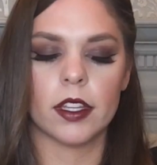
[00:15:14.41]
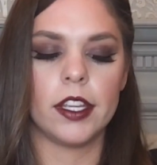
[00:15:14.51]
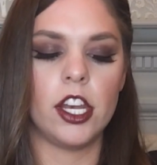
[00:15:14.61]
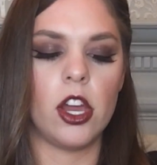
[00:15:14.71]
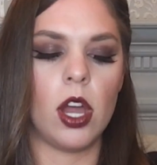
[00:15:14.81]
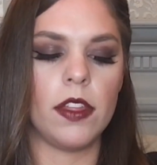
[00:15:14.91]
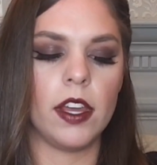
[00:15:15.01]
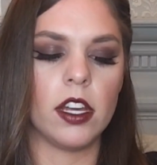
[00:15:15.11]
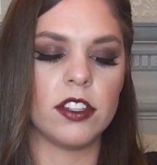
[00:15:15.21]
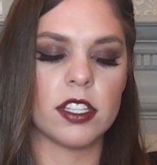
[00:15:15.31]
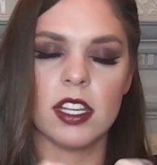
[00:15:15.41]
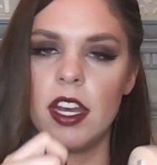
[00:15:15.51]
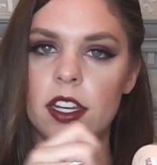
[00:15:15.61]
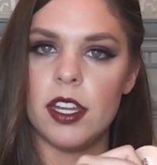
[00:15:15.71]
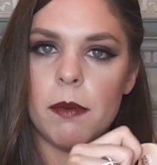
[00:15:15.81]
you know, I think I'll just
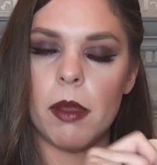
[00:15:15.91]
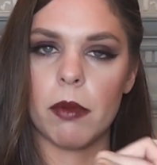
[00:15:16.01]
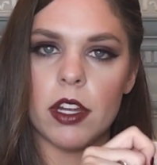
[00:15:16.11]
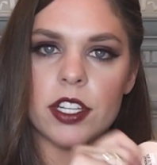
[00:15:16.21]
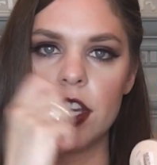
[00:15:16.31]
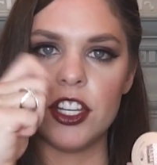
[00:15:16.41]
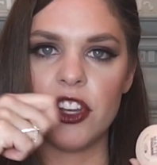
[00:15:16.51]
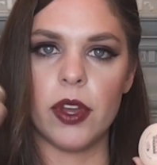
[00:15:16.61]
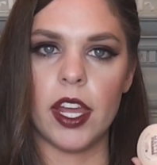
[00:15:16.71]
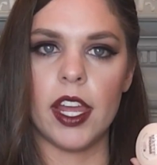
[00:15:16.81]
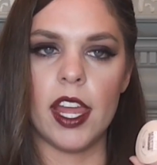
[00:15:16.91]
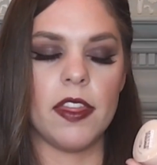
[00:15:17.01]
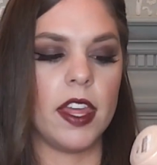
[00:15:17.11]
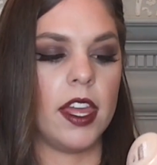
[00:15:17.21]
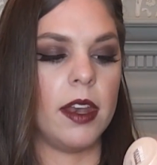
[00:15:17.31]
kind of dip my brush into it
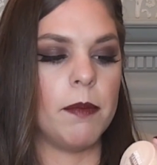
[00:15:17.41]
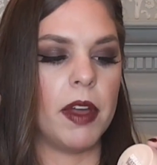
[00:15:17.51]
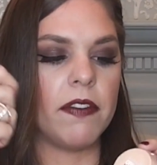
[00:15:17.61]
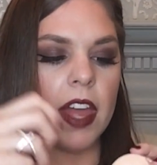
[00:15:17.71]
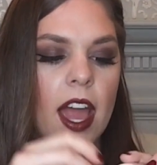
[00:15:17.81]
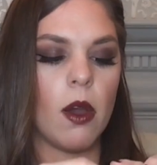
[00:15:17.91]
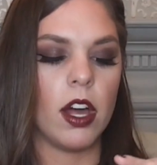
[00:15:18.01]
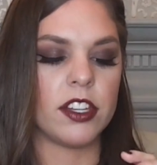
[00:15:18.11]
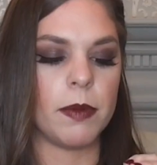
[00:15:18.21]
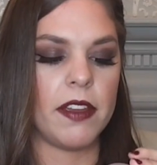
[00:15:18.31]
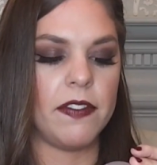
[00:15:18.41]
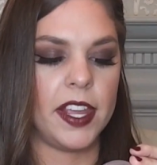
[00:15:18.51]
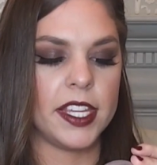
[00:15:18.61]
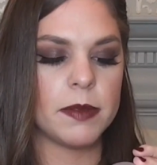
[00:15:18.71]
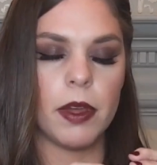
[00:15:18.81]
and then buff it out onto my
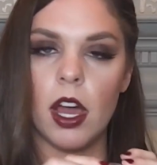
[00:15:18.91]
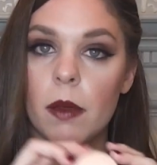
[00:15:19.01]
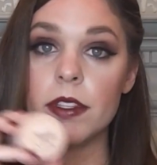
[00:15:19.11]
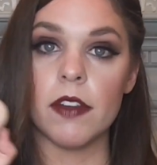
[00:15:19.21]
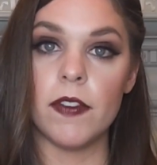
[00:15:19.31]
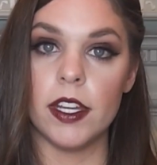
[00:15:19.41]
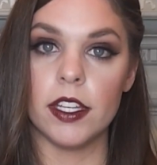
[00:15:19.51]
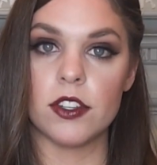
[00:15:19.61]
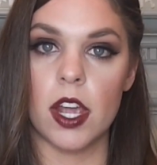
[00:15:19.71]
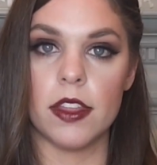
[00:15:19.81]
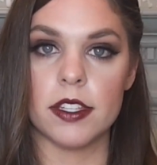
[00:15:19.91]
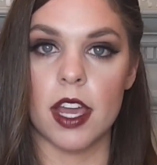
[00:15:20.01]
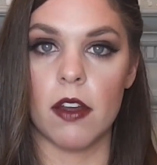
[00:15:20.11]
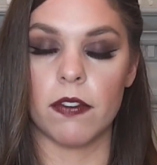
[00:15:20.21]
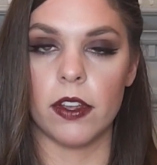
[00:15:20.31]
face, but I'll definitely try this
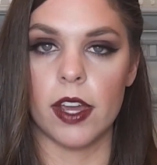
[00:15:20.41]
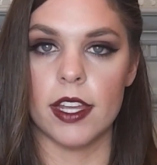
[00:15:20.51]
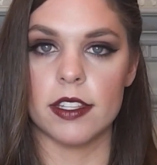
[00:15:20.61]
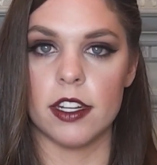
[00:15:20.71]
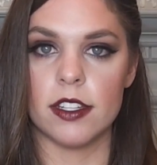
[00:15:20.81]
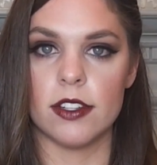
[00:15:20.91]
out for you guys in a